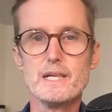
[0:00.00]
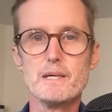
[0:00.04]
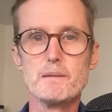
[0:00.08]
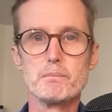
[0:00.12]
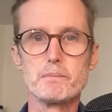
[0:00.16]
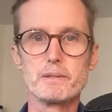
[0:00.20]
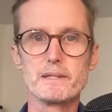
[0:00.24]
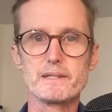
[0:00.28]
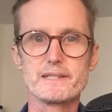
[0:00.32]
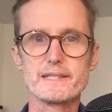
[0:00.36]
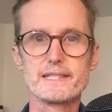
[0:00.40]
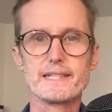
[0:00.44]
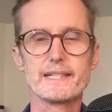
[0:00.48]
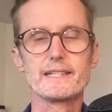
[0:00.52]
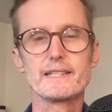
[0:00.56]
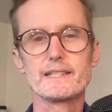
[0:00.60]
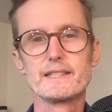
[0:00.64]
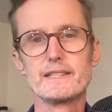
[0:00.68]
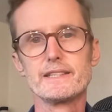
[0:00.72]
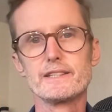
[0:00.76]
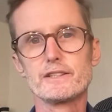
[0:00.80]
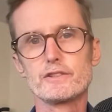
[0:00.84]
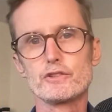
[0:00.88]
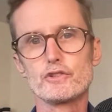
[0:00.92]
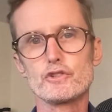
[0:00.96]

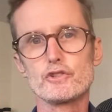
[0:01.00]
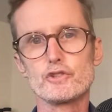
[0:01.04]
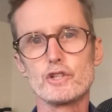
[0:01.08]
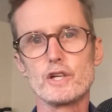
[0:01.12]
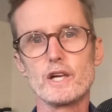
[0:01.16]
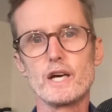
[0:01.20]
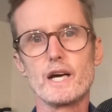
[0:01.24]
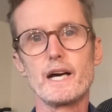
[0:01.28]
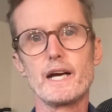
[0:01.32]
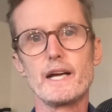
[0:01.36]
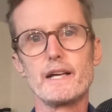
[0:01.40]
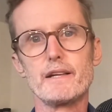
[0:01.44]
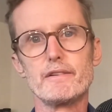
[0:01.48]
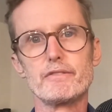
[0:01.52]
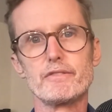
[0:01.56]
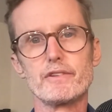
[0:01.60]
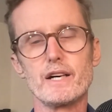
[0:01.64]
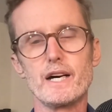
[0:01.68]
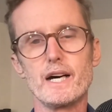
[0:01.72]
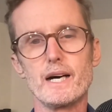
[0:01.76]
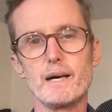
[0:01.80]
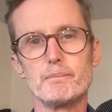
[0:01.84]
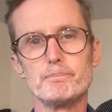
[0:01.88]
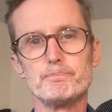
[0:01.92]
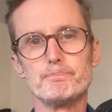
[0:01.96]
particularly to drive
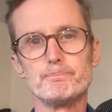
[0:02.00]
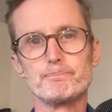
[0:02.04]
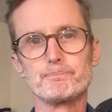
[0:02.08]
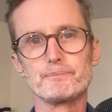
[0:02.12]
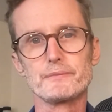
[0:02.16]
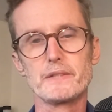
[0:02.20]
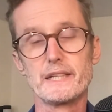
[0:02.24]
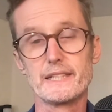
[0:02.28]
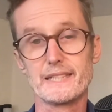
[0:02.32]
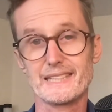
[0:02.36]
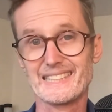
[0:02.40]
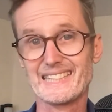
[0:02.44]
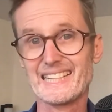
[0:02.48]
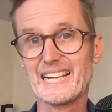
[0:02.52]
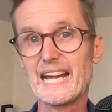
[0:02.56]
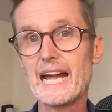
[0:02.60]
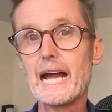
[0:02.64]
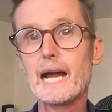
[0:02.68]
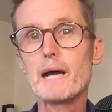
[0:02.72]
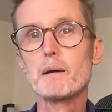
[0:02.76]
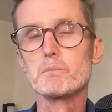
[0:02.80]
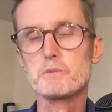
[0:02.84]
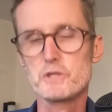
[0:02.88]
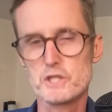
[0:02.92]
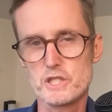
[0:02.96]
and
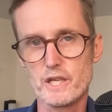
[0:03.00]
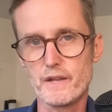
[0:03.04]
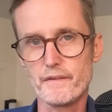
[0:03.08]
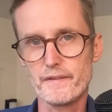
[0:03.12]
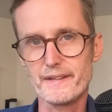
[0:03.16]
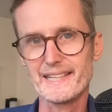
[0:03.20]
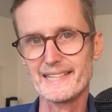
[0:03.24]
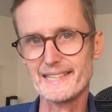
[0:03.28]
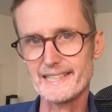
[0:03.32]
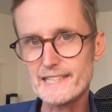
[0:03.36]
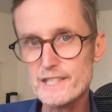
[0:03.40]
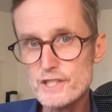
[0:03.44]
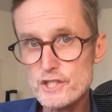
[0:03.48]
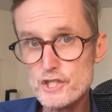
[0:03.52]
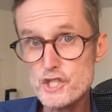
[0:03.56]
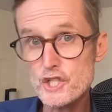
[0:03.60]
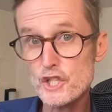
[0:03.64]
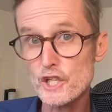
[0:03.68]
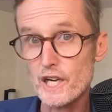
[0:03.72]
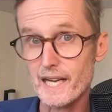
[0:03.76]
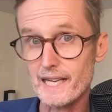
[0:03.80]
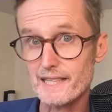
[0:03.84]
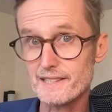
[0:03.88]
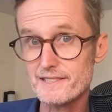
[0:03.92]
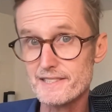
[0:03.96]
capture the
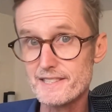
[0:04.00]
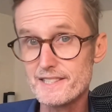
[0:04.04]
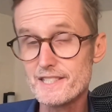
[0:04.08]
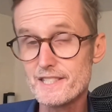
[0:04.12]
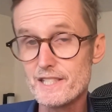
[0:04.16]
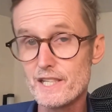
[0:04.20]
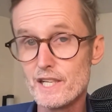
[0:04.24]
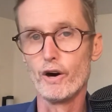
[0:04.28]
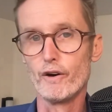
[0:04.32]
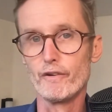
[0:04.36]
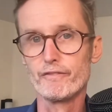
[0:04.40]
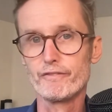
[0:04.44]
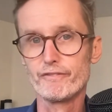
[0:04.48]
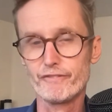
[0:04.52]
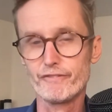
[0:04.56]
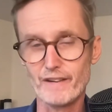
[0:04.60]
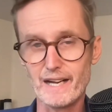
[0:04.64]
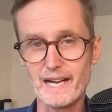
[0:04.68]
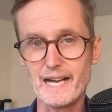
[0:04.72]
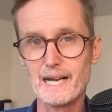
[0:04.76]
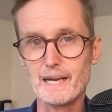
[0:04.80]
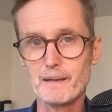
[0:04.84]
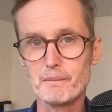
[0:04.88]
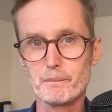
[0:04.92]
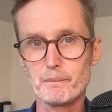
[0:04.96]
interest of
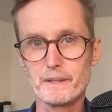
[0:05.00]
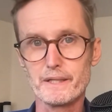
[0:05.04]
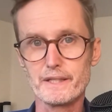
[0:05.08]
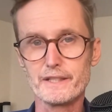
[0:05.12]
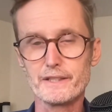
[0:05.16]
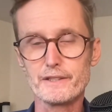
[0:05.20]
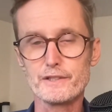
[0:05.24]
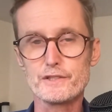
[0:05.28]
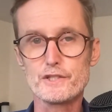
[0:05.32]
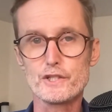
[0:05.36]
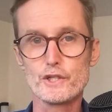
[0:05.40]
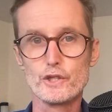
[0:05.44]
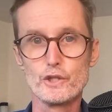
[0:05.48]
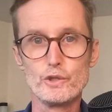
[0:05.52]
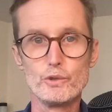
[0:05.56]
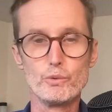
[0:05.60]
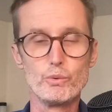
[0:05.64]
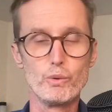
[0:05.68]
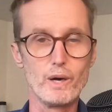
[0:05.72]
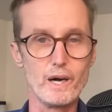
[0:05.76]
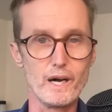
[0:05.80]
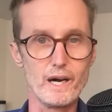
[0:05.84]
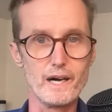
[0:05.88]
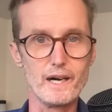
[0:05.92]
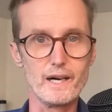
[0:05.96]
families who
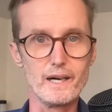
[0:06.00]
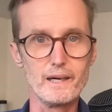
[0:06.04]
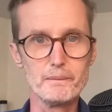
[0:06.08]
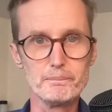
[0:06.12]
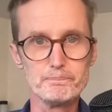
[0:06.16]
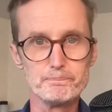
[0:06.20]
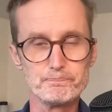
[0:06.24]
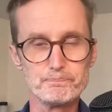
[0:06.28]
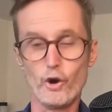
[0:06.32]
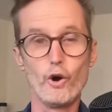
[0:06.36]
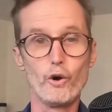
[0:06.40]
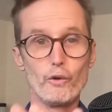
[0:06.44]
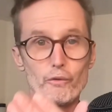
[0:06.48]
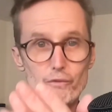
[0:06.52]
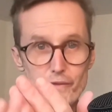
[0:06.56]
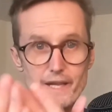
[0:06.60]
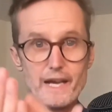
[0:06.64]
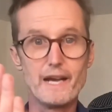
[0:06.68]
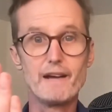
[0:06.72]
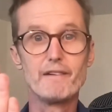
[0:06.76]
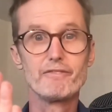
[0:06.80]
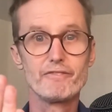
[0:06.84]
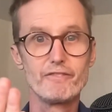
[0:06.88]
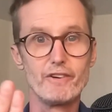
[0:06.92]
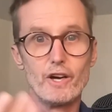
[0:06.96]
are on
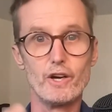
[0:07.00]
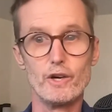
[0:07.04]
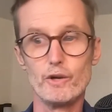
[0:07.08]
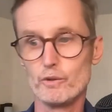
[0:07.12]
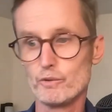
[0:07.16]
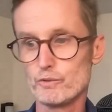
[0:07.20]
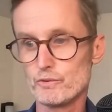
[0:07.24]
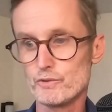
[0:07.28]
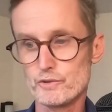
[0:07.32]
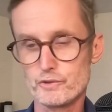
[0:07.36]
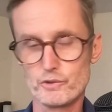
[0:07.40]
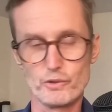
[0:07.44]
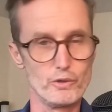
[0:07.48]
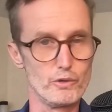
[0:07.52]
their phones